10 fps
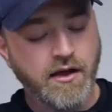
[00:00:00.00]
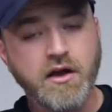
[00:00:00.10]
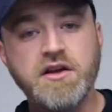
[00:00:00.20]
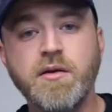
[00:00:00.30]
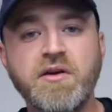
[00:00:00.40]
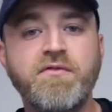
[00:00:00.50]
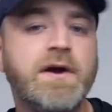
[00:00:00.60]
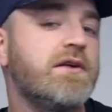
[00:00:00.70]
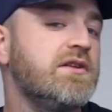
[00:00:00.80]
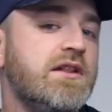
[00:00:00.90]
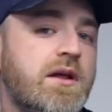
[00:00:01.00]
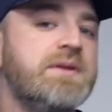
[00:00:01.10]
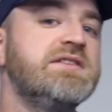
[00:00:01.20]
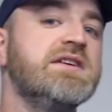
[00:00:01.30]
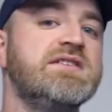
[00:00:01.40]
gonna be fairly
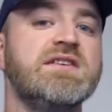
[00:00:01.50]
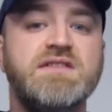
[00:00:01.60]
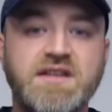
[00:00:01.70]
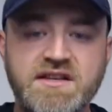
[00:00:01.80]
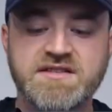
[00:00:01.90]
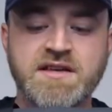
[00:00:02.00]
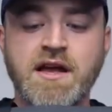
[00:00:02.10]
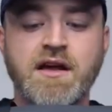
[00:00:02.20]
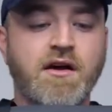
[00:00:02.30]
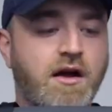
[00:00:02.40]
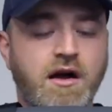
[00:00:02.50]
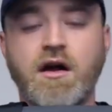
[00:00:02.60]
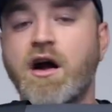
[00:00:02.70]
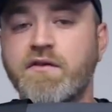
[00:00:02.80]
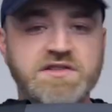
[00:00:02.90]
limited since it is
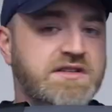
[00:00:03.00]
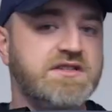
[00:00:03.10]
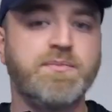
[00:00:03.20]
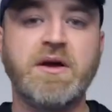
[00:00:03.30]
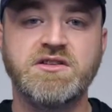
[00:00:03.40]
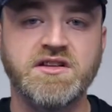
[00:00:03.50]
obviously a special